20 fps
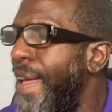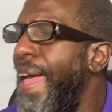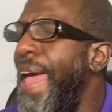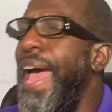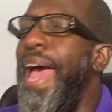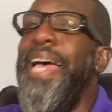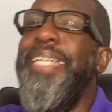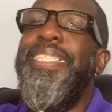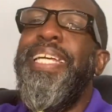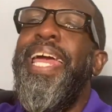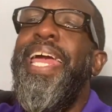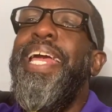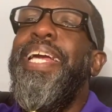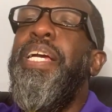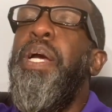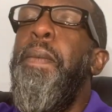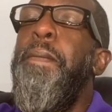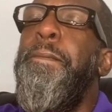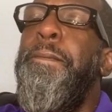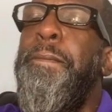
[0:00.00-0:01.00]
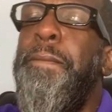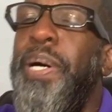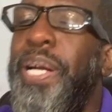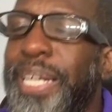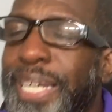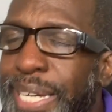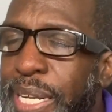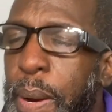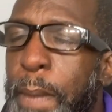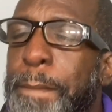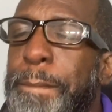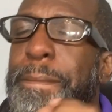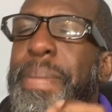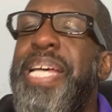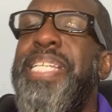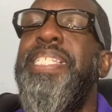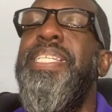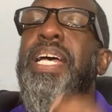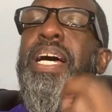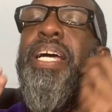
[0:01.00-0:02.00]
has a complete
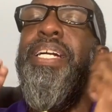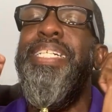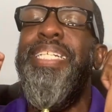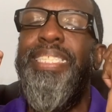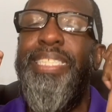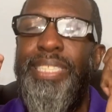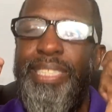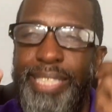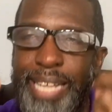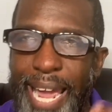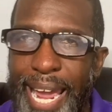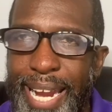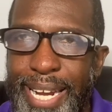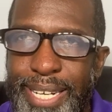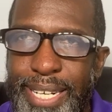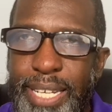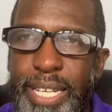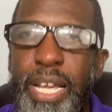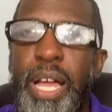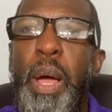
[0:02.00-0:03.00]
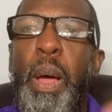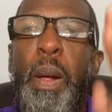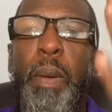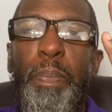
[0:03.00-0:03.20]
misunderstanding